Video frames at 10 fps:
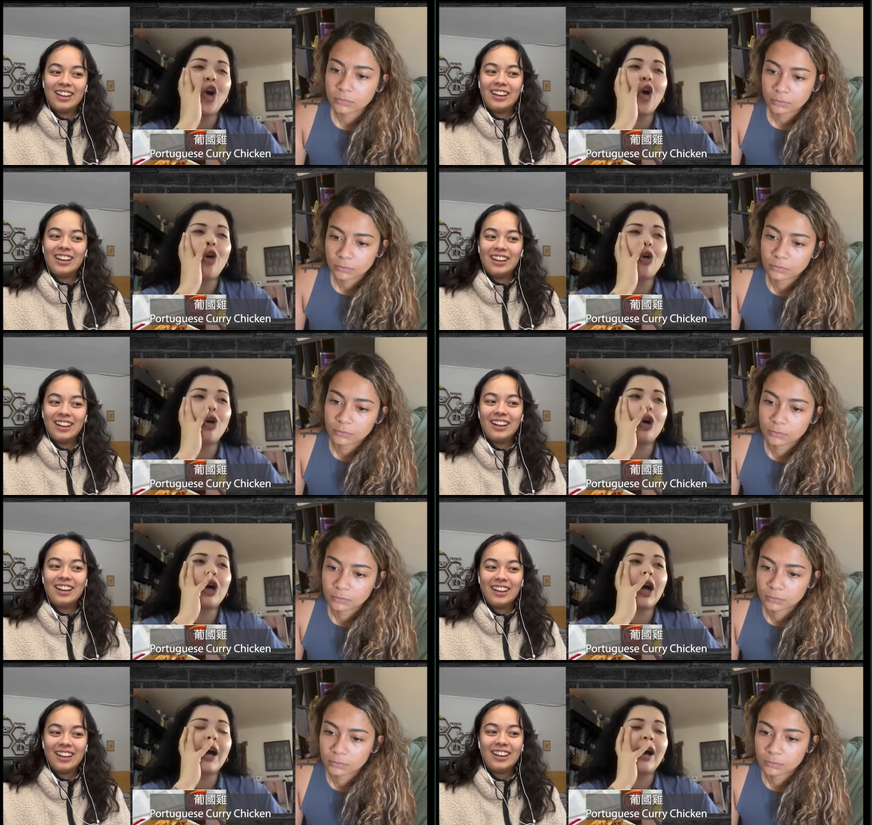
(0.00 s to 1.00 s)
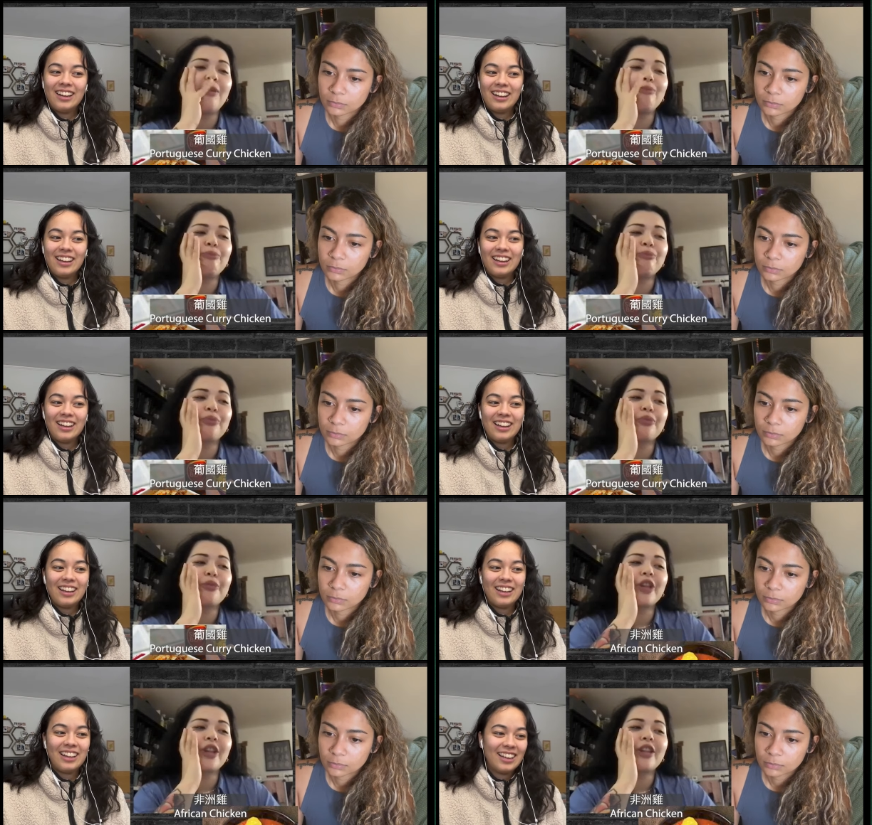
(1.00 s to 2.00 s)
Speaker 1: or um,
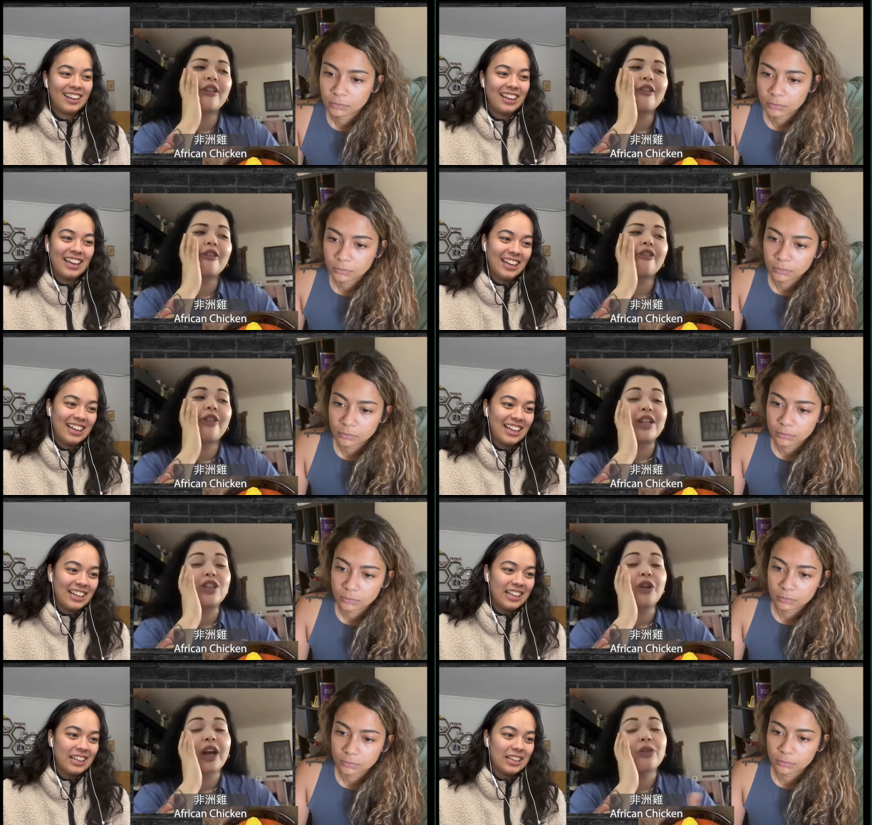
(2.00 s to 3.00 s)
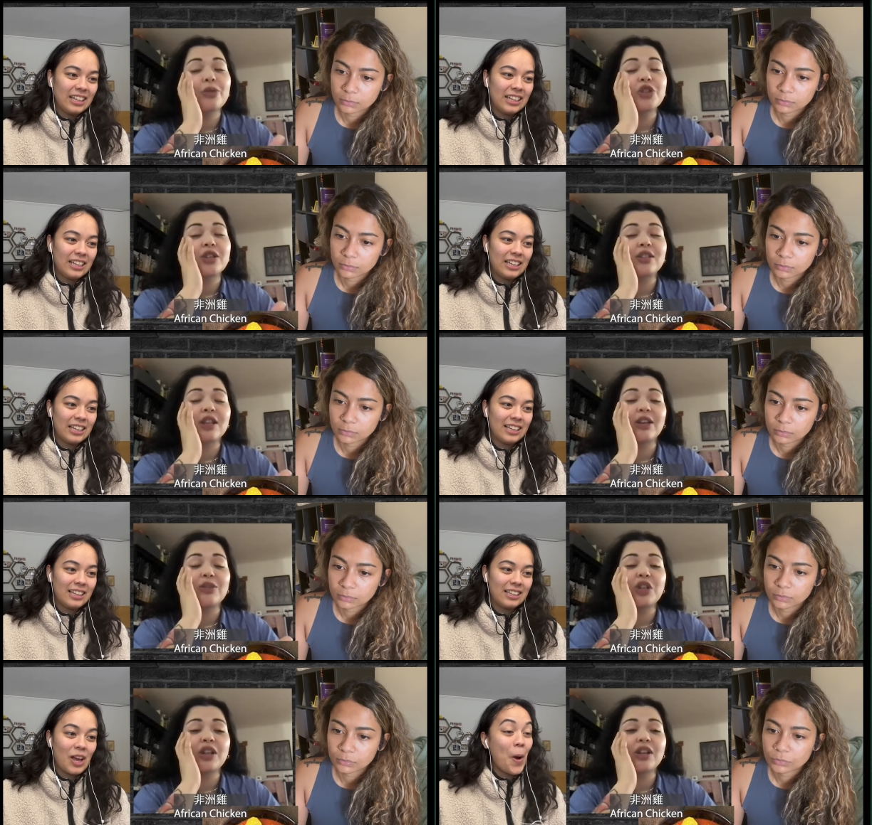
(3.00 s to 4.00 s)
feijoada, which is a uh,
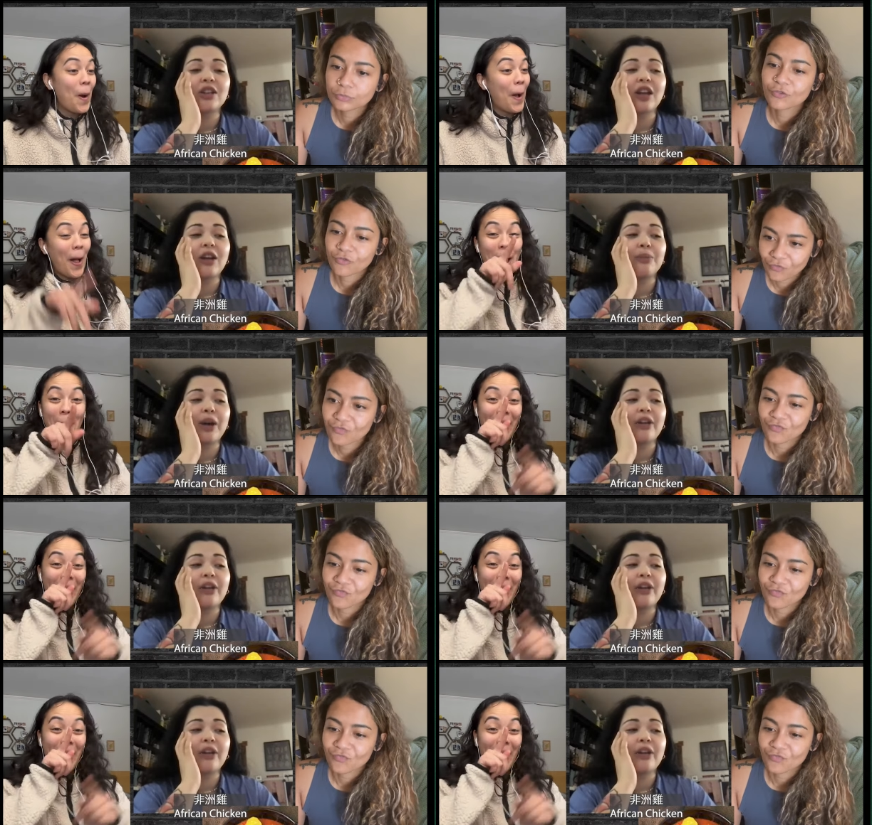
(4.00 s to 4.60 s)
chicken um